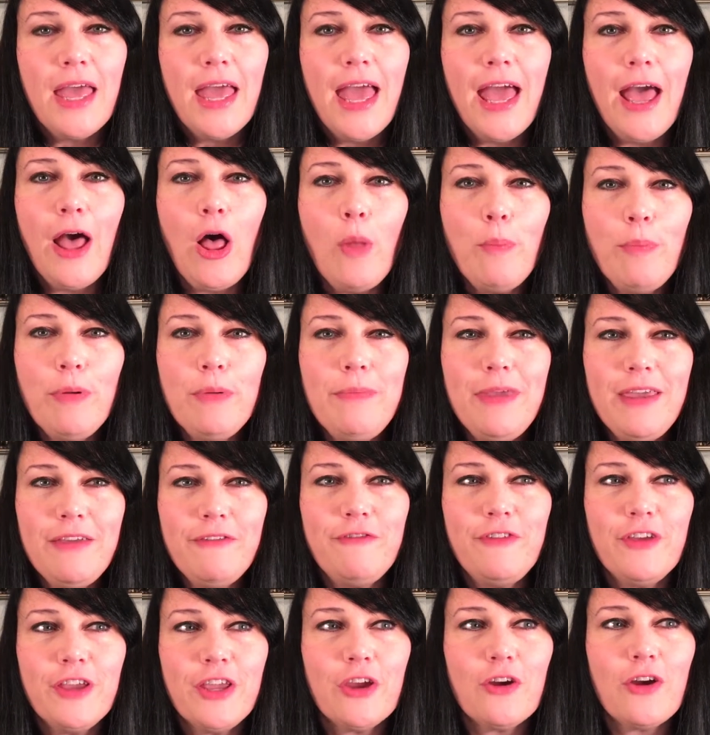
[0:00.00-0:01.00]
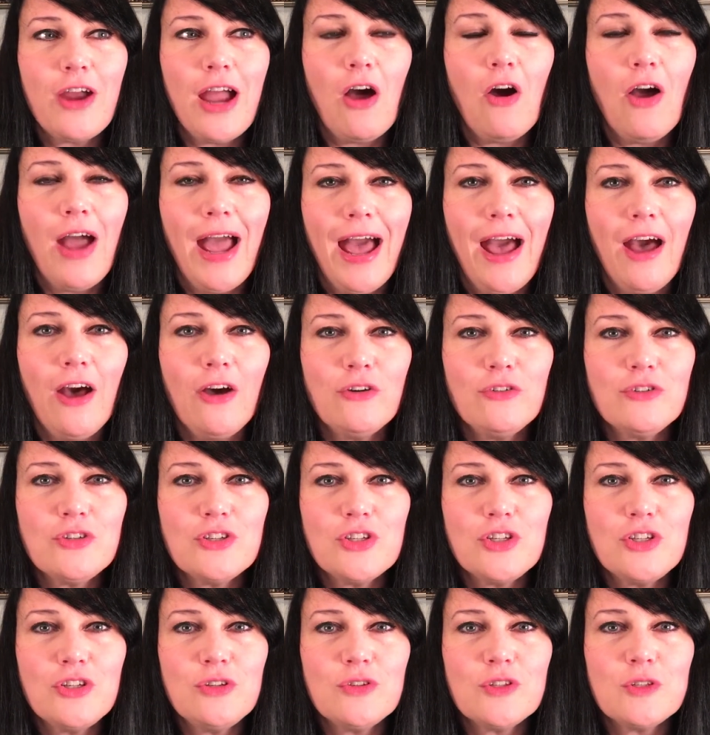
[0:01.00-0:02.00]
help me figure out how
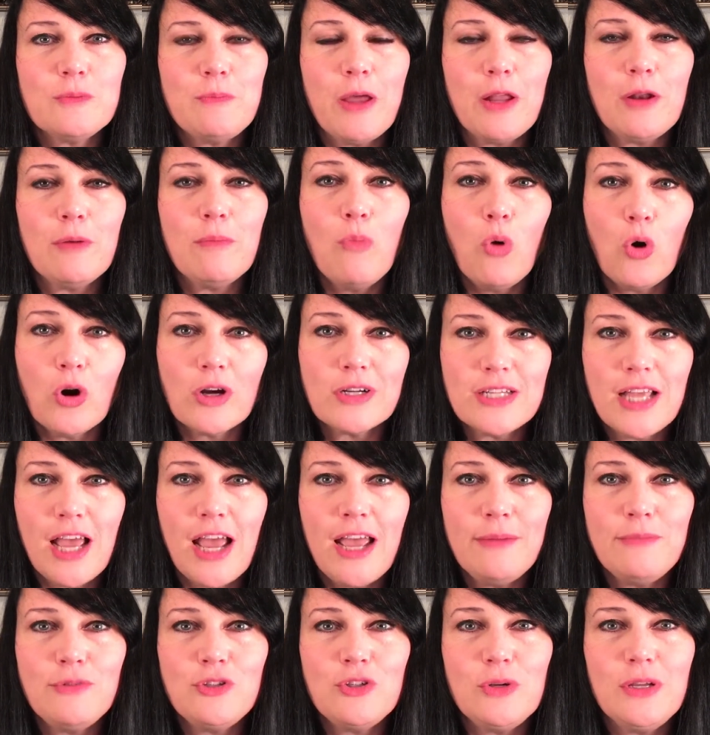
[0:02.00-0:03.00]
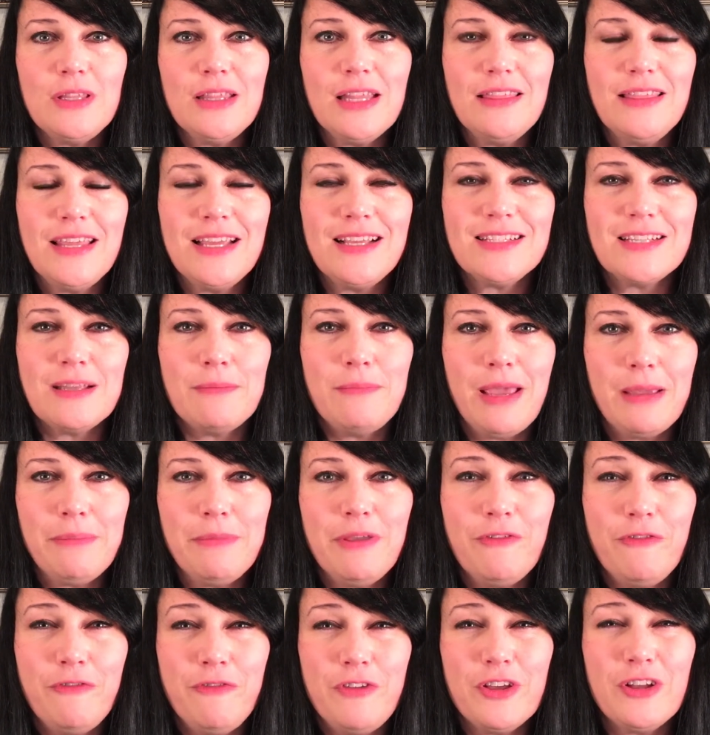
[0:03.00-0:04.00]
to spend more time doing the things that make
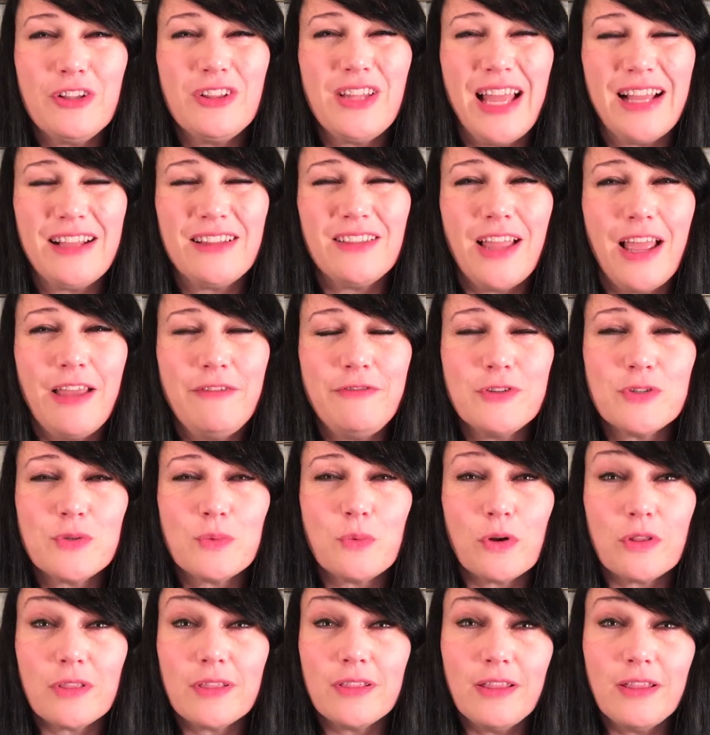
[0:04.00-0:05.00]
me feel like life is worth